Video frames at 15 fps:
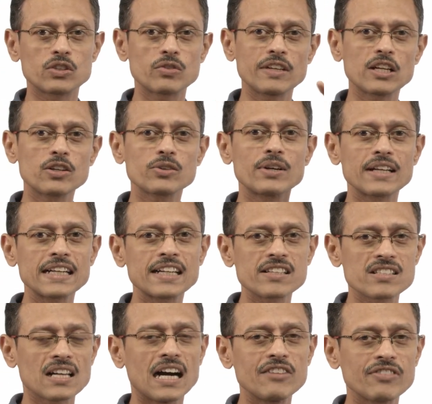So we are not going to write it
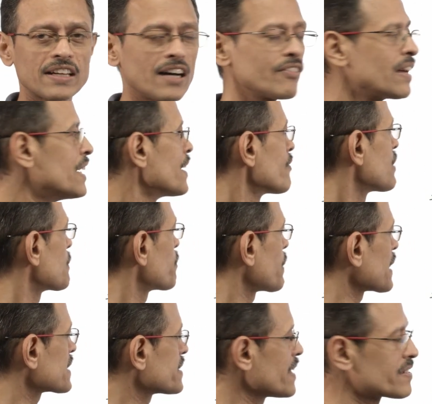as half and half. We'll
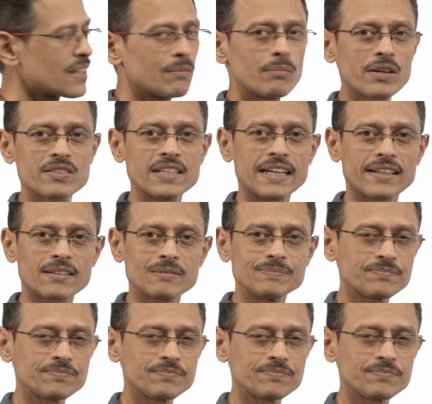plug these numbers later.